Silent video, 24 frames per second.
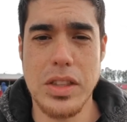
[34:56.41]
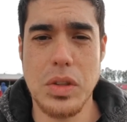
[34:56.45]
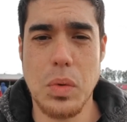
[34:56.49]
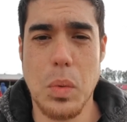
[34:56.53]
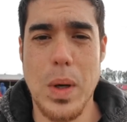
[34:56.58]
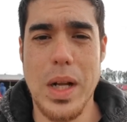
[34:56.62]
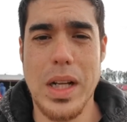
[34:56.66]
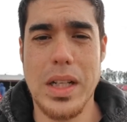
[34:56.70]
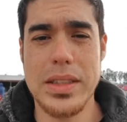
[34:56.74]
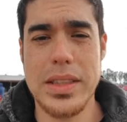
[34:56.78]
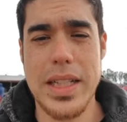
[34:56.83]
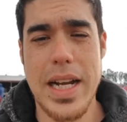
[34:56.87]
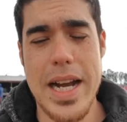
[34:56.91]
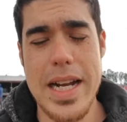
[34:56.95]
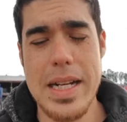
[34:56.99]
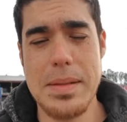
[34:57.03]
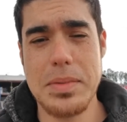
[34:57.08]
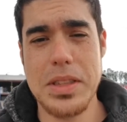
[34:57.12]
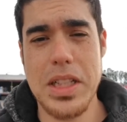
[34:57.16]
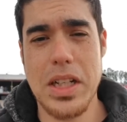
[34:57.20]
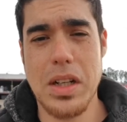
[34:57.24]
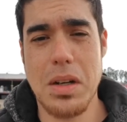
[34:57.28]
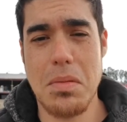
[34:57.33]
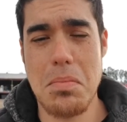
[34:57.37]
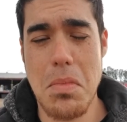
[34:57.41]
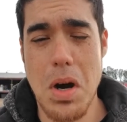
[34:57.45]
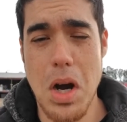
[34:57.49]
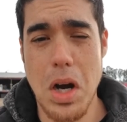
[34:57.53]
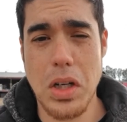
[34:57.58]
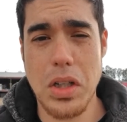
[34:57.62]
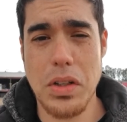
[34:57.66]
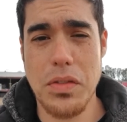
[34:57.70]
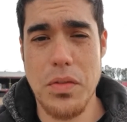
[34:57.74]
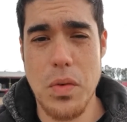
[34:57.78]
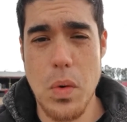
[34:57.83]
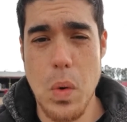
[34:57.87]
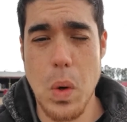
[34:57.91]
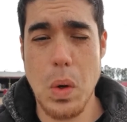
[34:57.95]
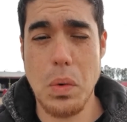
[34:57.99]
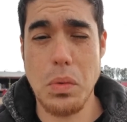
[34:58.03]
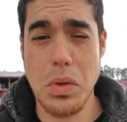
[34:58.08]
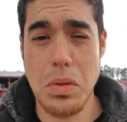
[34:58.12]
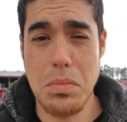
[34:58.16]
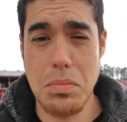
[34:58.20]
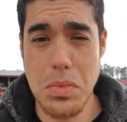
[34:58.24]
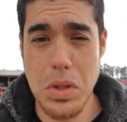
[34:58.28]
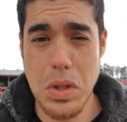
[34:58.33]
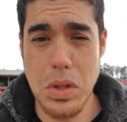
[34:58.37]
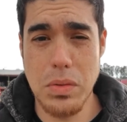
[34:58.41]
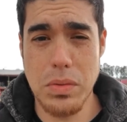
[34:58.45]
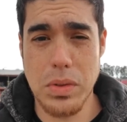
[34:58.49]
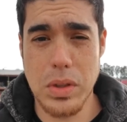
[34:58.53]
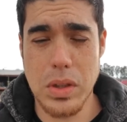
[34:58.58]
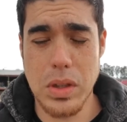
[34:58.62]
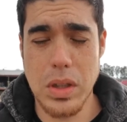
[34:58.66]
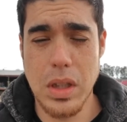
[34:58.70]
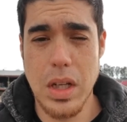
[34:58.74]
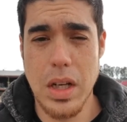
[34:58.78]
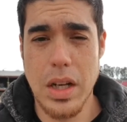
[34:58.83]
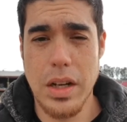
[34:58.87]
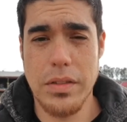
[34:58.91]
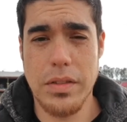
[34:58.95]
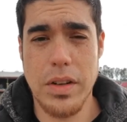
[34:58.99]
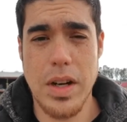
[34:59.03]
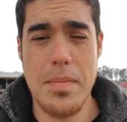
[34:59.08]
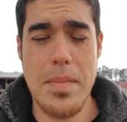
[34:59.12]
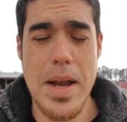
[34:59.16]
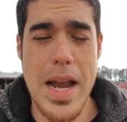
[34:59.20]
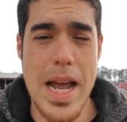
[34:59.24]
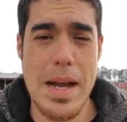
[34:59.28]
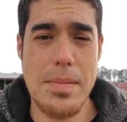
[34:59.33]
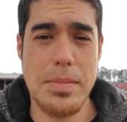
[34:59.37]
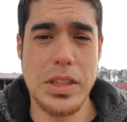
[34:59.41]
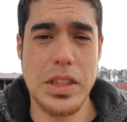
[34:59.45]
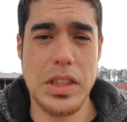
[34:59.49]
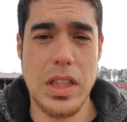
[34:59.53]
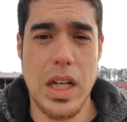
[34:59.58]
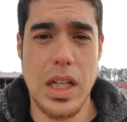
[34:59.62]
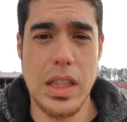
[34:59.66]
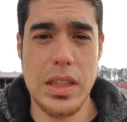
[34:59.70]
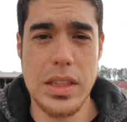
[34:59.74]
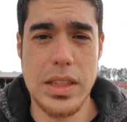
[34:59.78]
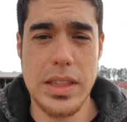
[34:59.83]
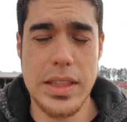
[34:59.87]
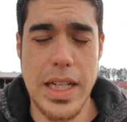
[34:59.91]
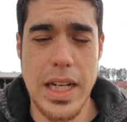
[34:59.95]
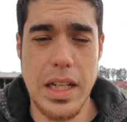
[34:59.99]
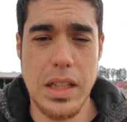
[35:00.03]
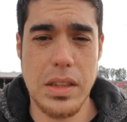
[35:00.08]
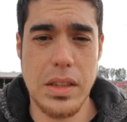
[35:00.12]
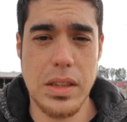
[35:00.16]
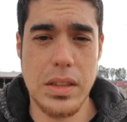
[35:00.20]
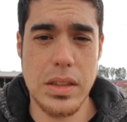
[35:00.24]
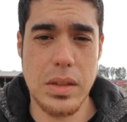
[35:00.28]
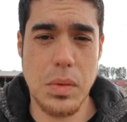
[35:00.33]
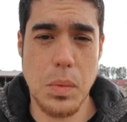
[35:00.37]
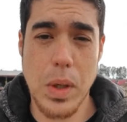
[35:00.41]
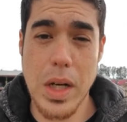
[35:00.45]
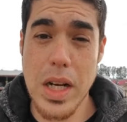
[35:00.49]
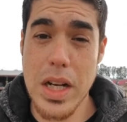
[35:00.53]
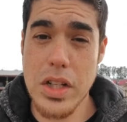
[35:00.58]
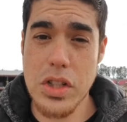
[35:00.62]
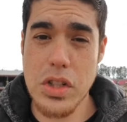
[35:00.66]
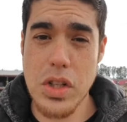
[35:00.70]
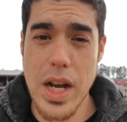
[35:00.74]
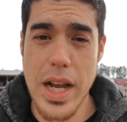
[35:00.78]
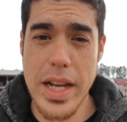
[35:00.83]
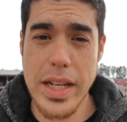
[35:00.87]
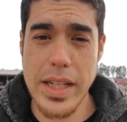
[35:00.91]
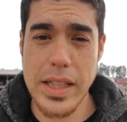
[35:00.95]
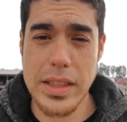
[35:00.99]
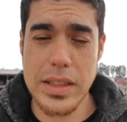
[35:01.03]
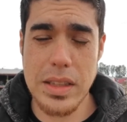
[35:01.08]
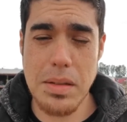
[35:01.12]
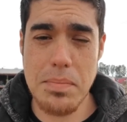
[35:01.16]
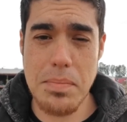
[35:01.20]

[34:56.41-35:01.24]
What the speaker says: as well as items that are marked for removal from Amazon sellers. We're going to try and get